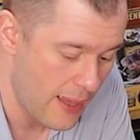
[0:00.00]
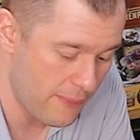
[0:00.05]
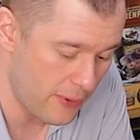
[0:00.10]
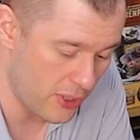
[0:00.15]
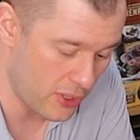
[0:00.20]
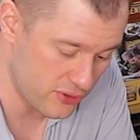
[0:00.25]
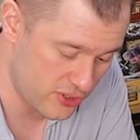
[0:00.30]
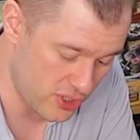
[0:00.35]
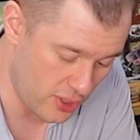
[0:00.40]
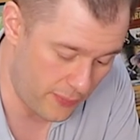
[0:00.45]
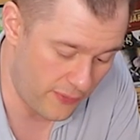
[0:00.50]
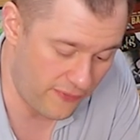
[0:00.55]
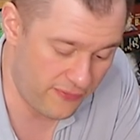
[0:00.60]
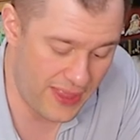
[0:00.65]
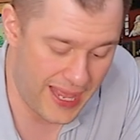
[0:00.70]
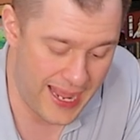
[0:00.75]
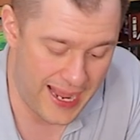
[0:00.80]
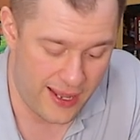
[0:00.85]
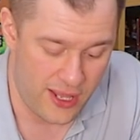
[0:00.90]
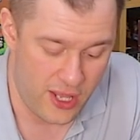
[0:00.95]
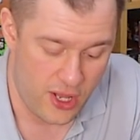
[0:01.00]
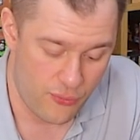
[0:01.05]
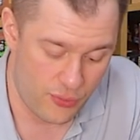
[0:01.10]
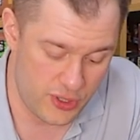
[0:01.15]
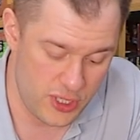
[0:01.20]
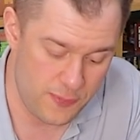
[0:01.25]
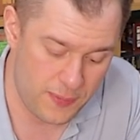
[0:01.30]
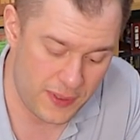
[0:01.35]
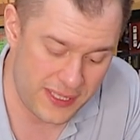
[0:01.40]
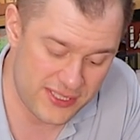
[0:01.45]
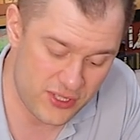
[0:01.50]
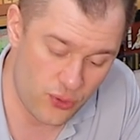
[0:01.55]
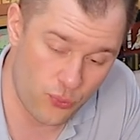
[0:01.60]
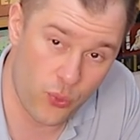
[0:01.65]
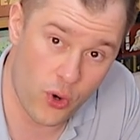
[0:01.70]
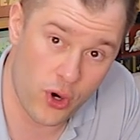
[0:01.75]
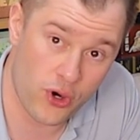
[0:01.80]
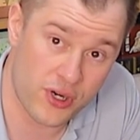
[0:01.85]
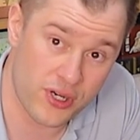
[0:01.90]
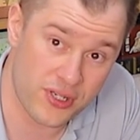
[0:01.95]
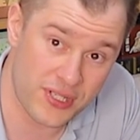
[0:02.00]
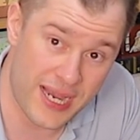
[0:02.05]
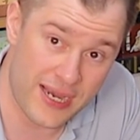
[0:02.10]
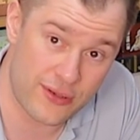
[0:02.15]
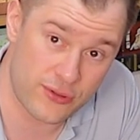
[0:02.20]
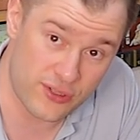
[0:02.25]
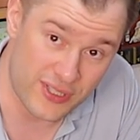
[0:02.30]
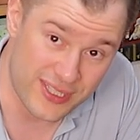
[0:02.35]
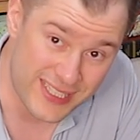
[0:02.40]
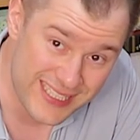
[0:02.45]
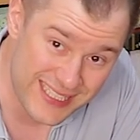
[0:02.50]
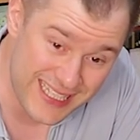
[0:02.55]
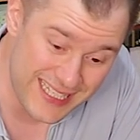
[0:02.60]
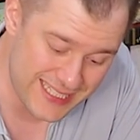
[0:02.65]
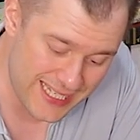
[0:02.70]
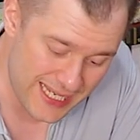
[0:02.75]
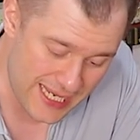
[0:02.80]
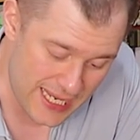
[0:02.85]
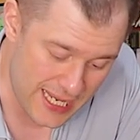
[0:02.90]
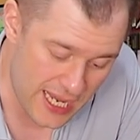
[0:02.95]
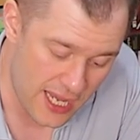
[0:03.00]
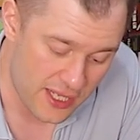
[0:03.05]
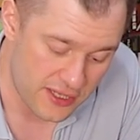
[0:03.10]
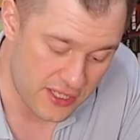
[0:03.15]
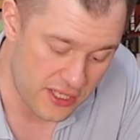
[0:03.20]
But on top of that, when you place a worker down on a city,